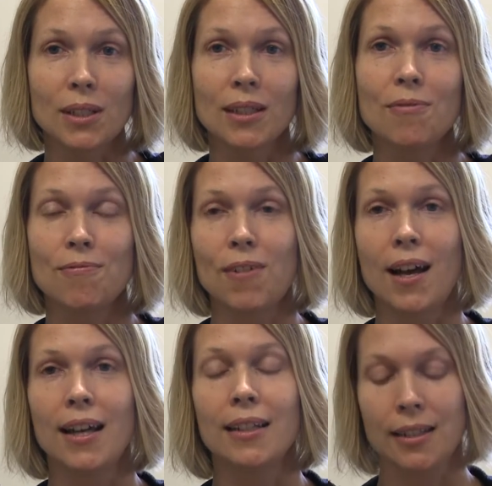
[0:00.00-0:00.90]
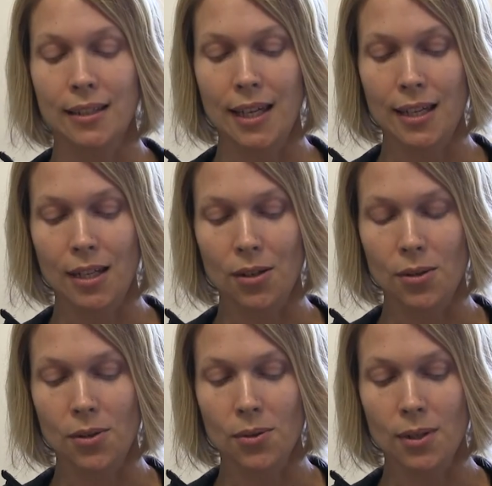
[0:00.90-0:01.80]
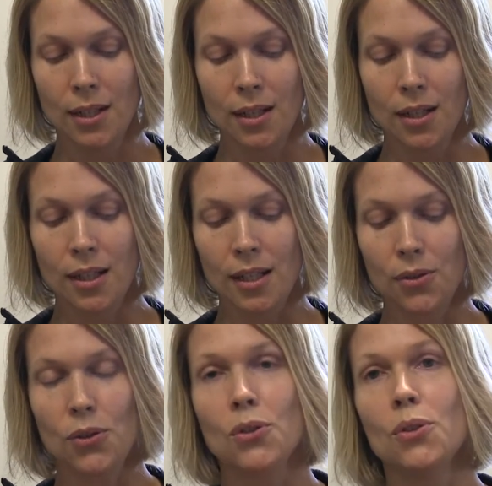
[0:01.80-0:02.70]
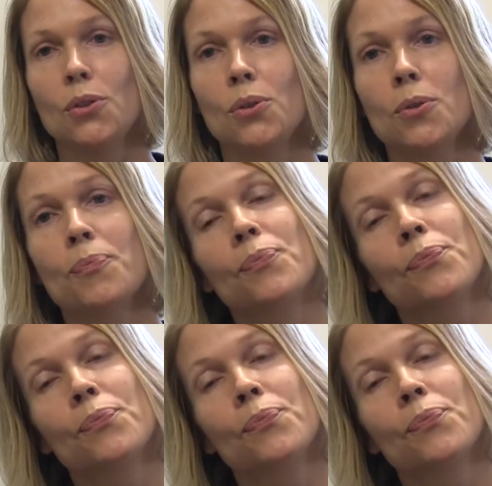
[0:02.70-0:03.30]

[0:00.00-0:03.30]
really find that they can go into